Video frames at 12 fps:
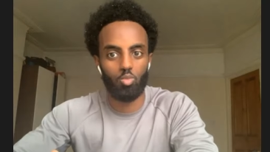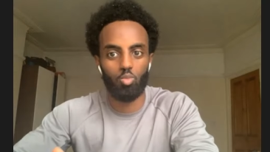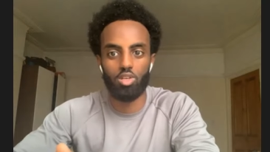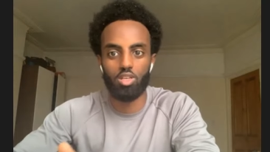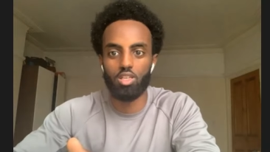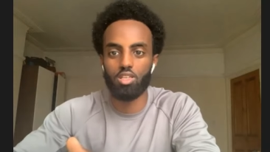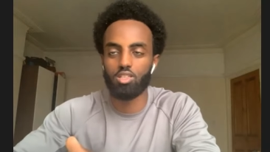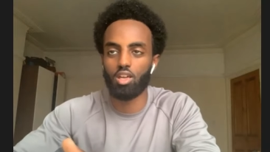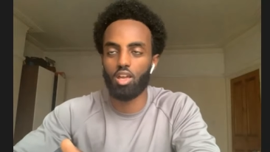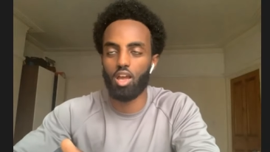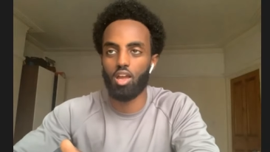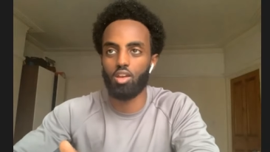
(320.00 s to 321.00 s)
we need to
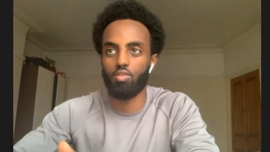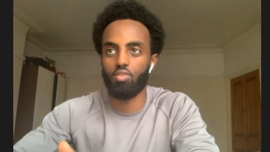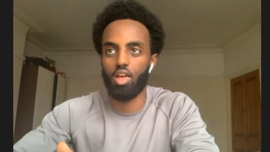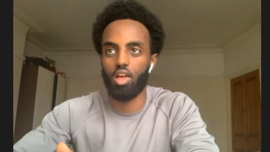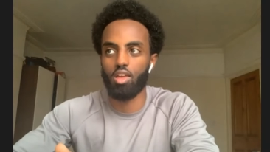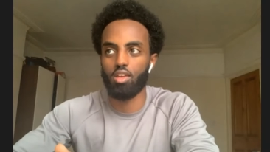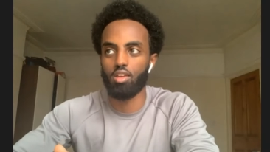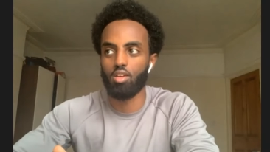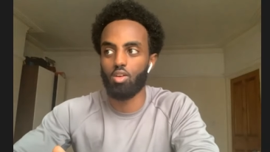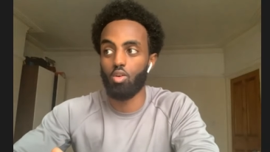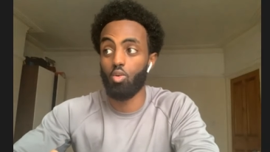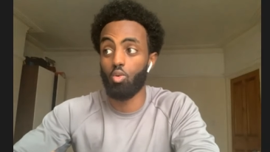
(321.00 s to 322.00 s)
kind of like
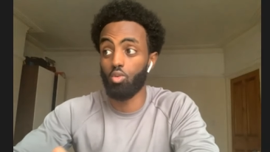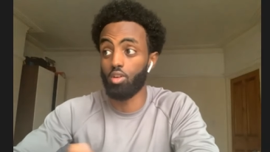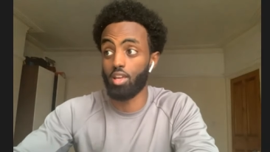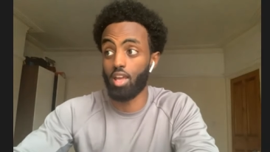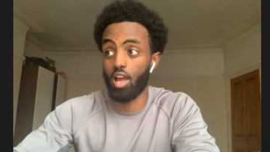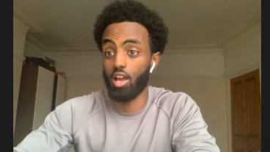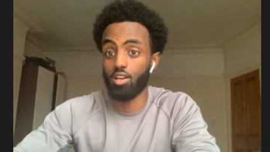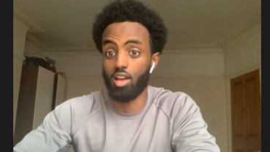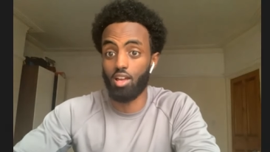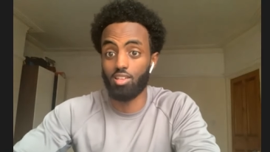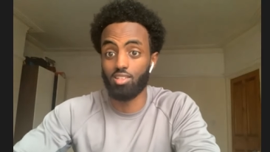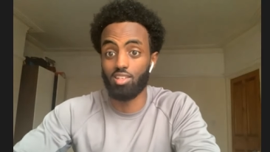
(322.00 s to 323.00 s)
all the guy
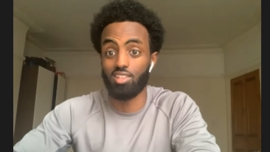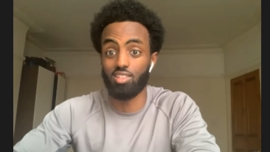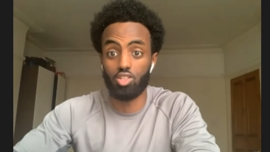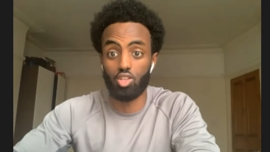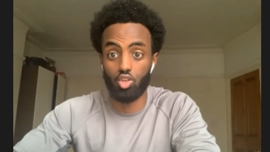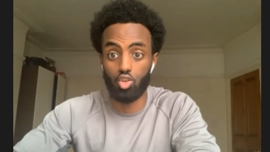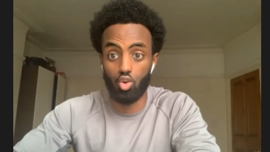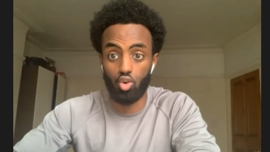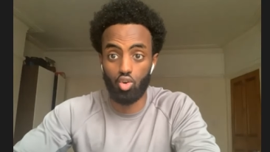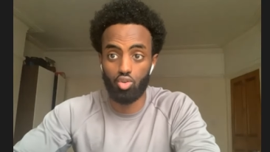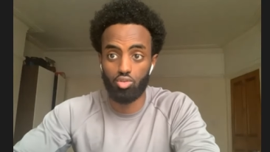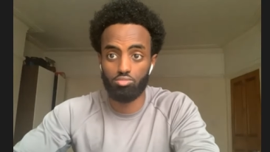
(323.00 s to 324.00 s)
that is insecure.